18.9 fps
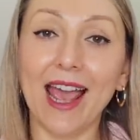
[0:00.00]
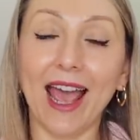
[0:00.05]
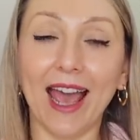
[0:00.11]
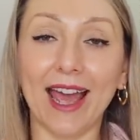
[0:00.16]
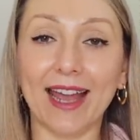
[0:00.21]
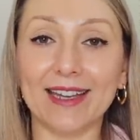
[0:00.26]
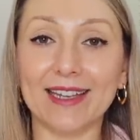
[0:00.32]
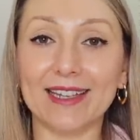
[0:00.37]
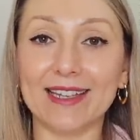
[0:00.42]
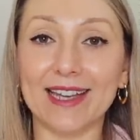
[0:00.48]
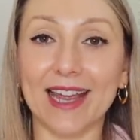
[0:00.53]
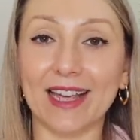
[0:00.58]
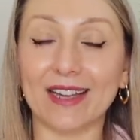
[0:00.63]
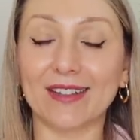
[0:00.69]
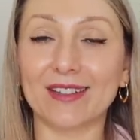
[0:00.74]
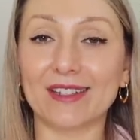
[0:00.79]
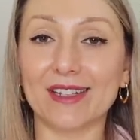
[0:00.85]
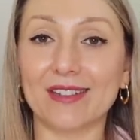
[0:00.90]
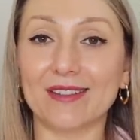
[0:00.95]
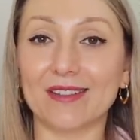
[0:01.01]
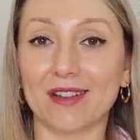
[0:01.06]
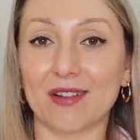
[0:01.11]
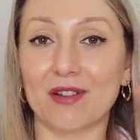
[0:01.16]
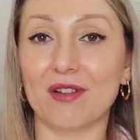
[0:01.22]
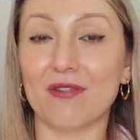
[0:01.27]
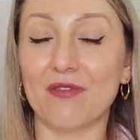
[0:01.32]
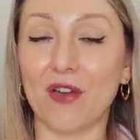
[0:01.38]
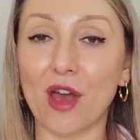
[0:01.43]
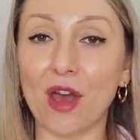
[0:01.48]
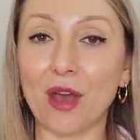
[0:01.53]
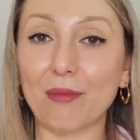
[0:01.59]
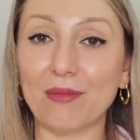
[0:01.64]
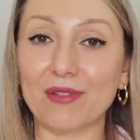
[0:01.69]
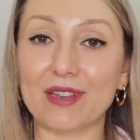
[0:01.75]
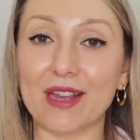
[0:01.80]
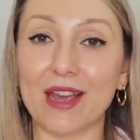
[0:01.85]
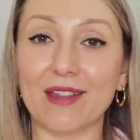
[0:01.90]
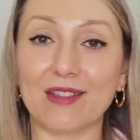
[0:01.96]
And next is kind of
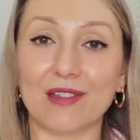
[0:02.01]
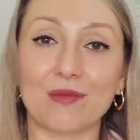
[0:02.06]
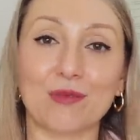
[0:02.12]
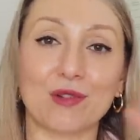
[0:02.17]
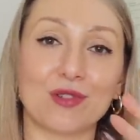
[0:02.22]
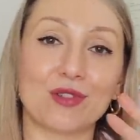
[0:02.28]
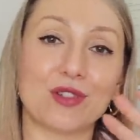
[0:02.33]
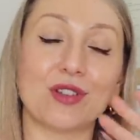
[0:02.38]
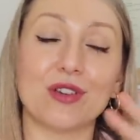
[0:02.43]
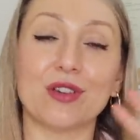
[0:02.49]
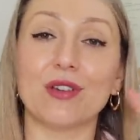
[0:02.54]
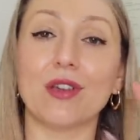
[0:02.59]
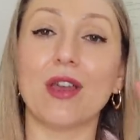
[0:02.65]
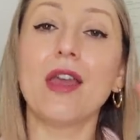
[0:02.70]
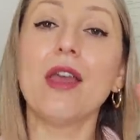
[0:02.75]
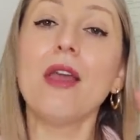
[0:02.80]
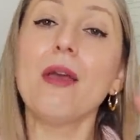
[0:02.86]
upstairs, and I want to